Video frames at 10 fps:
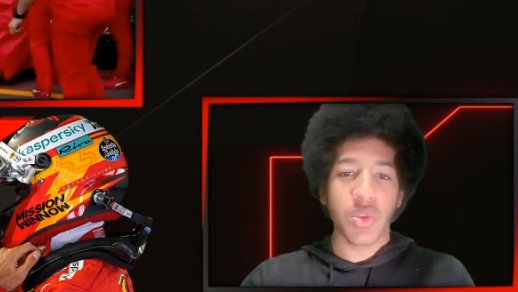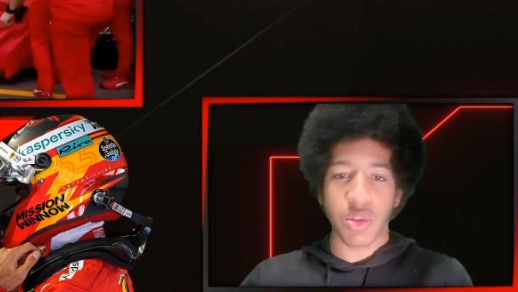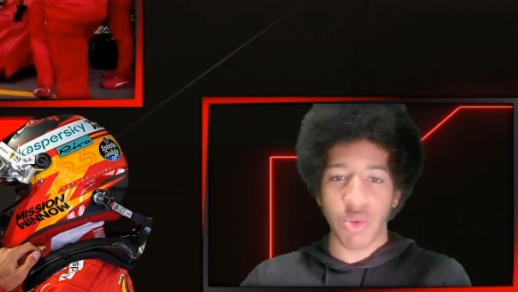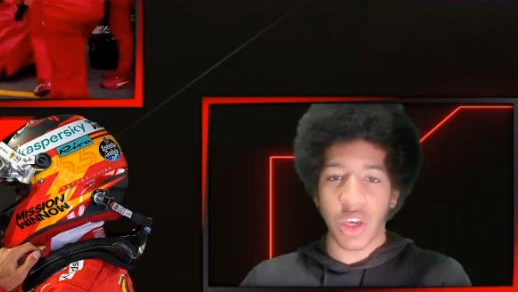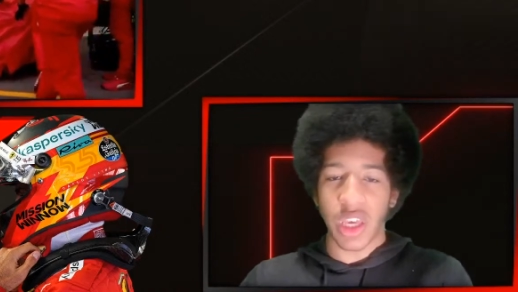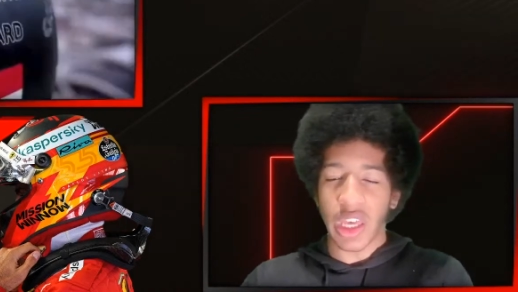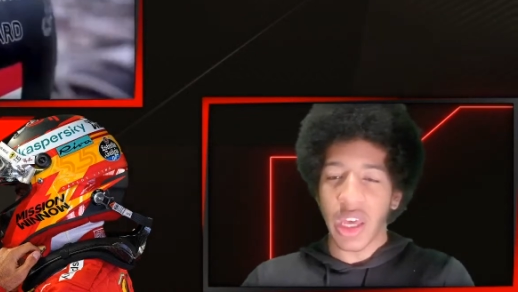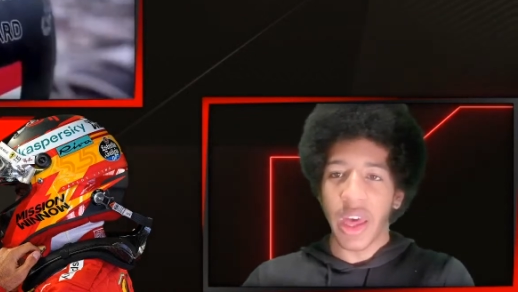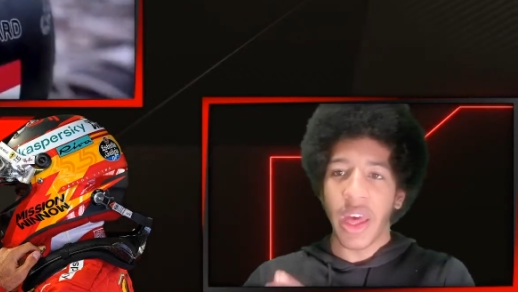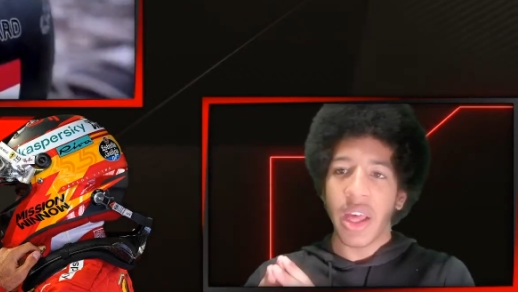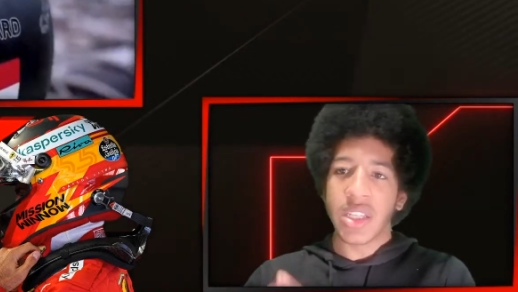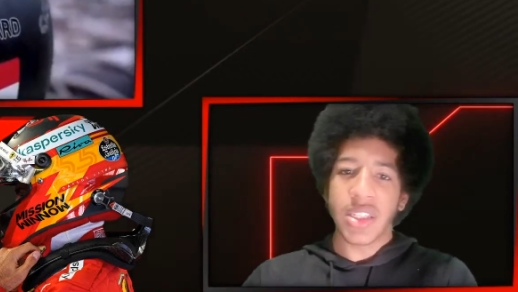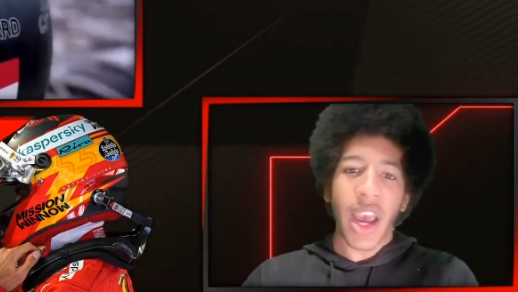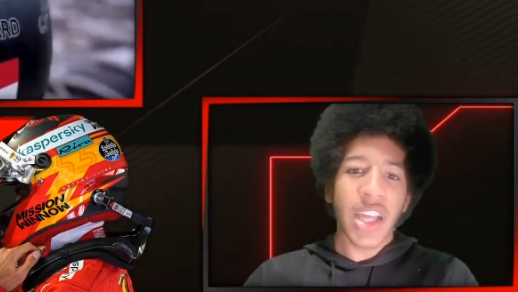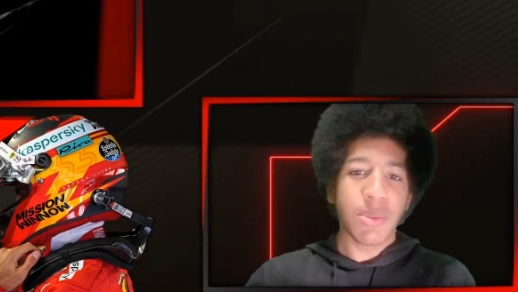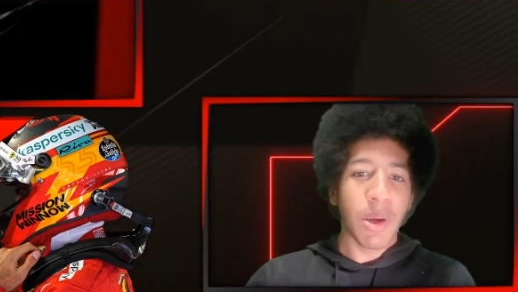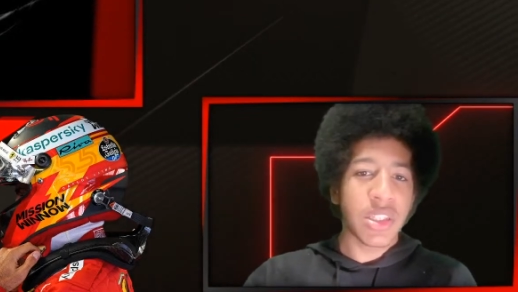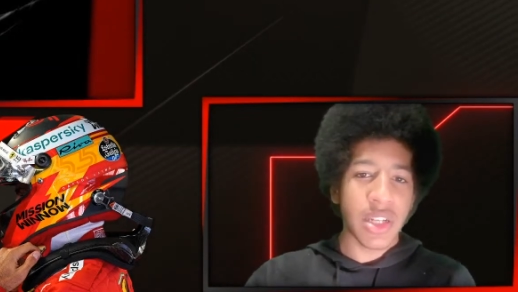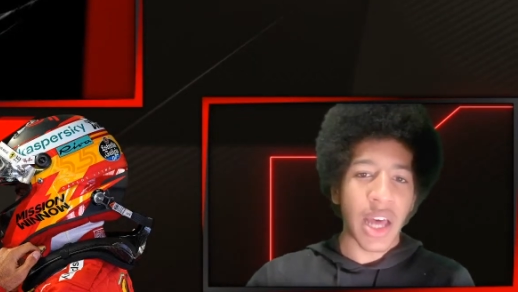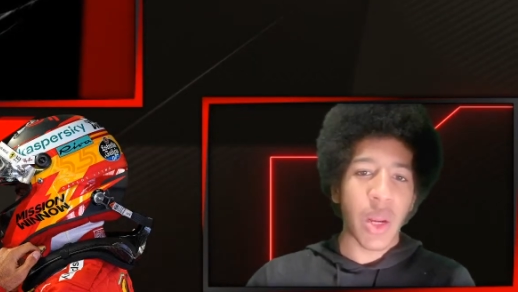a rookie, Sainz
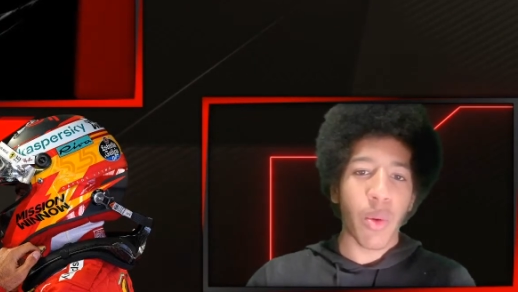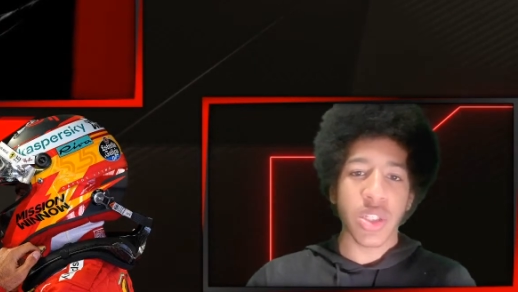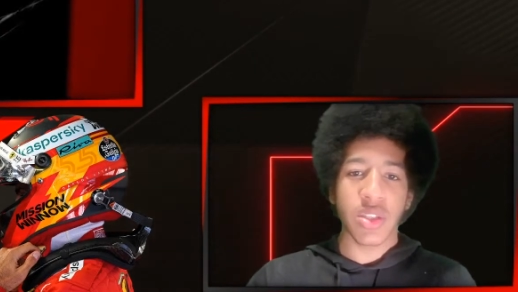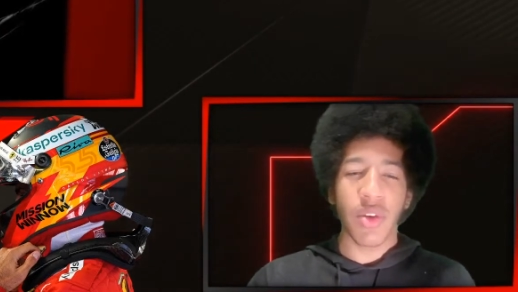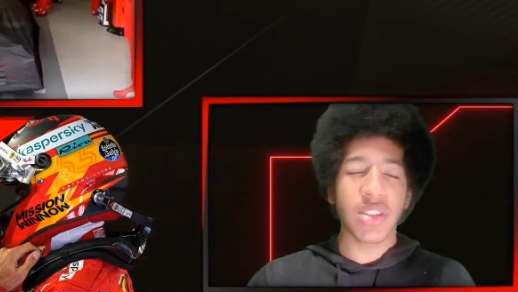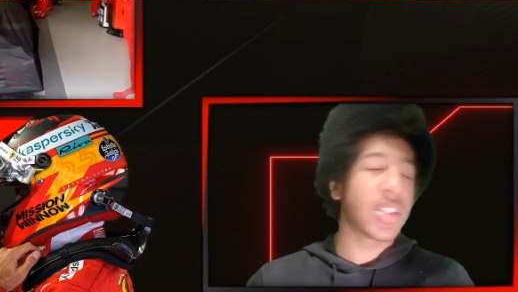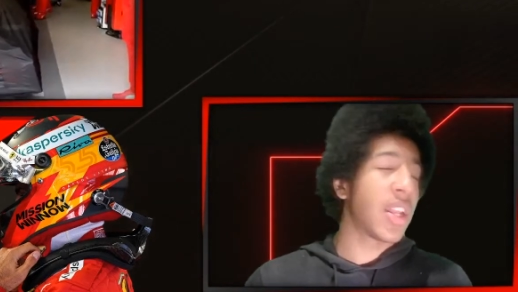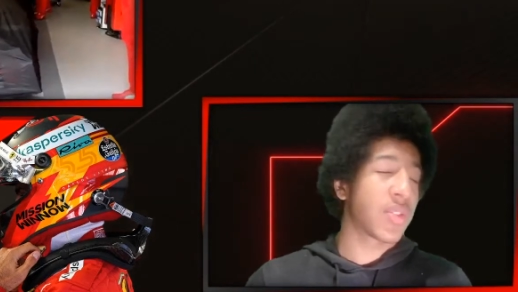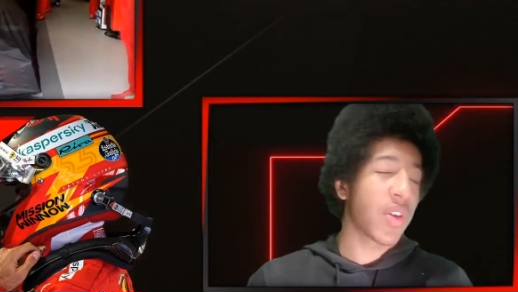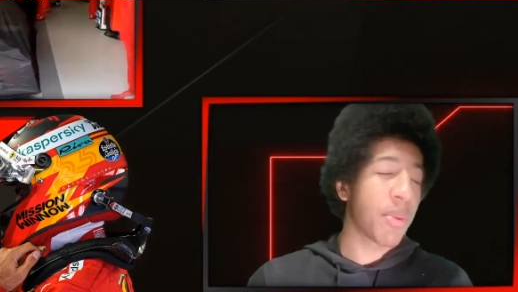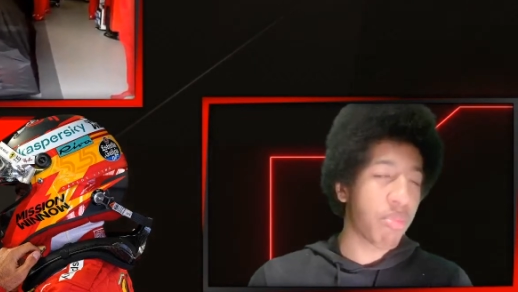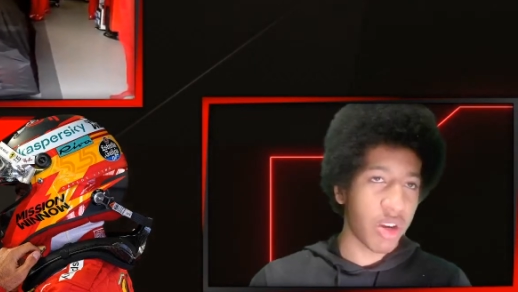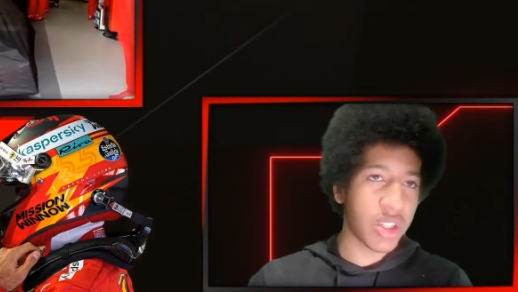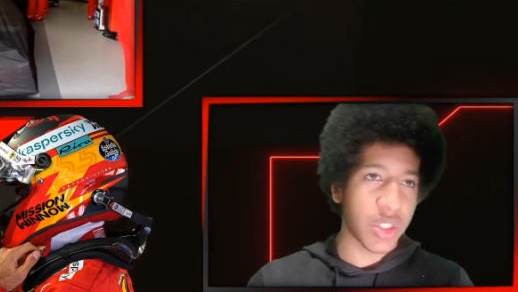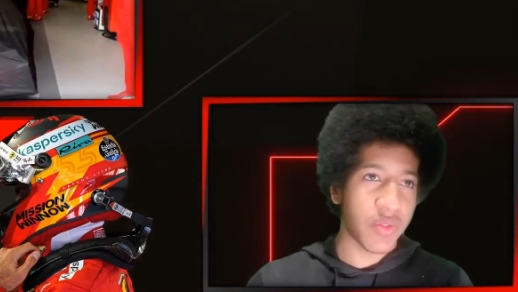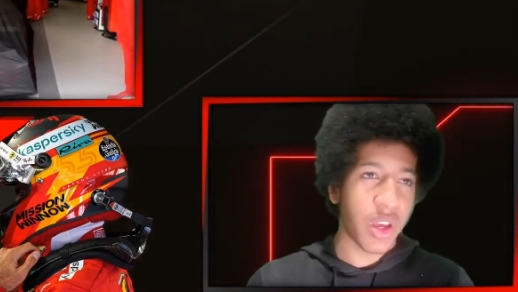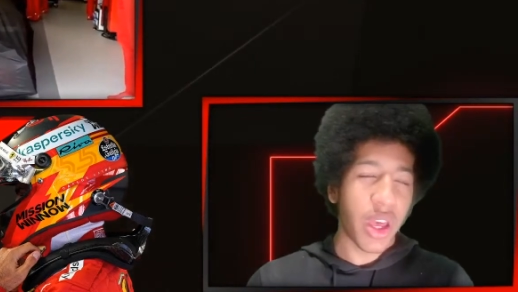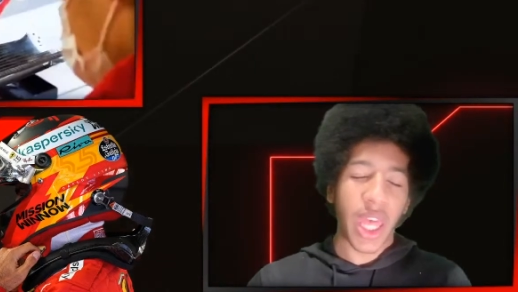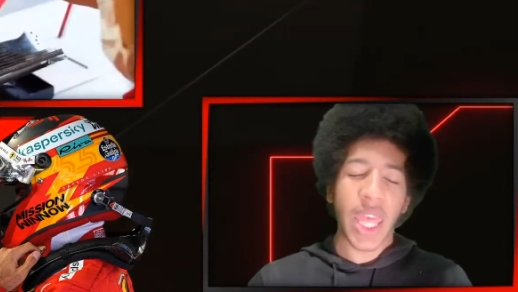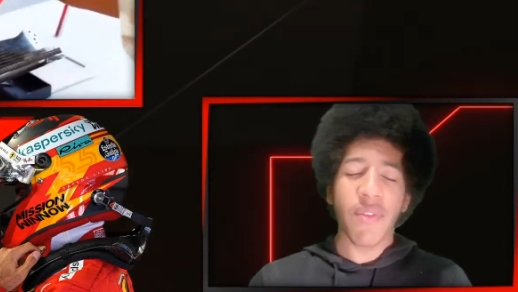beating Lando wasn't seen as very impressive,
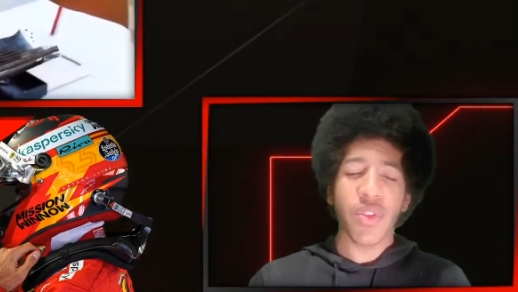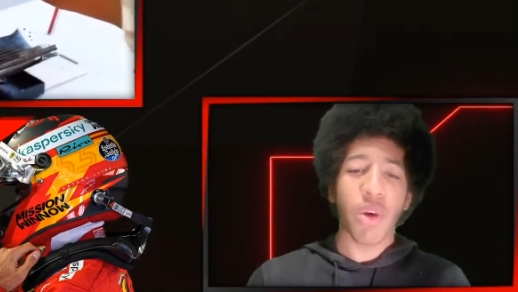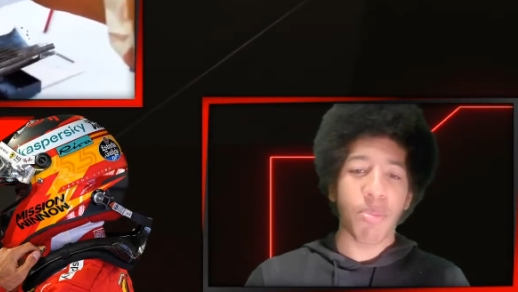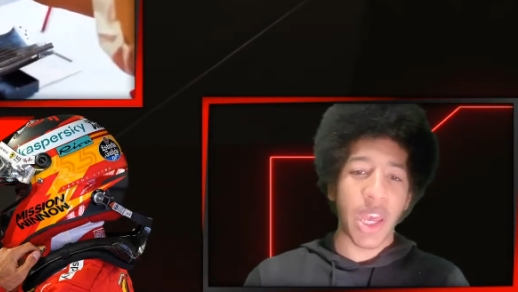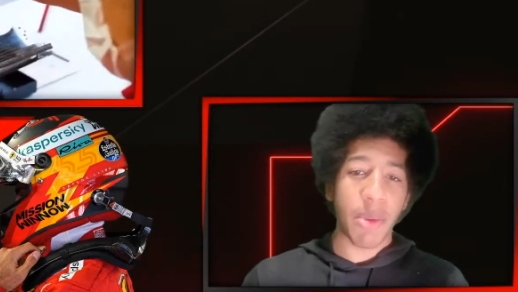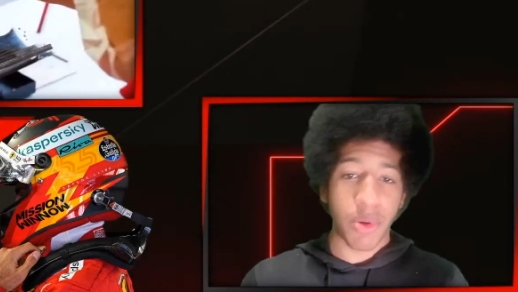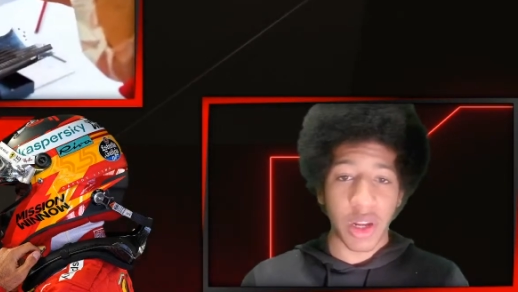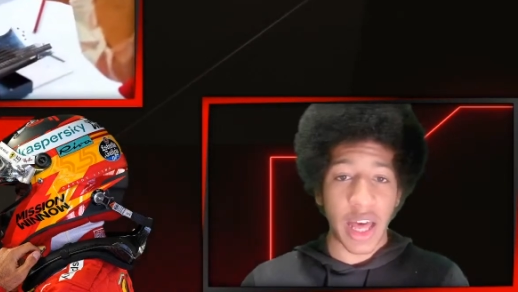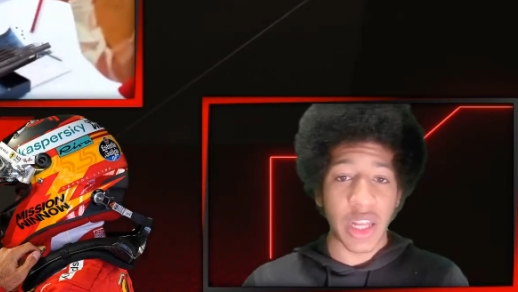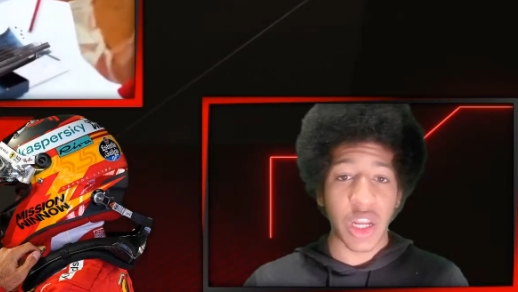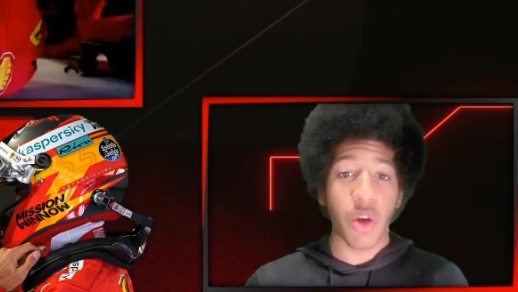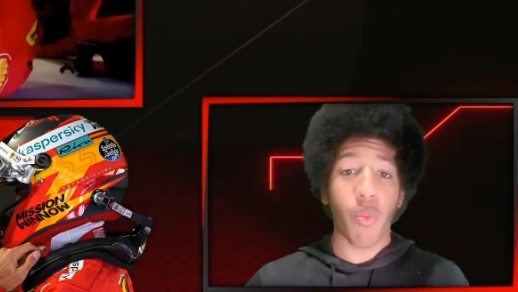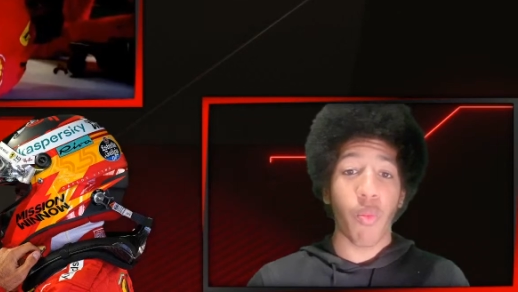even though on paper Lando,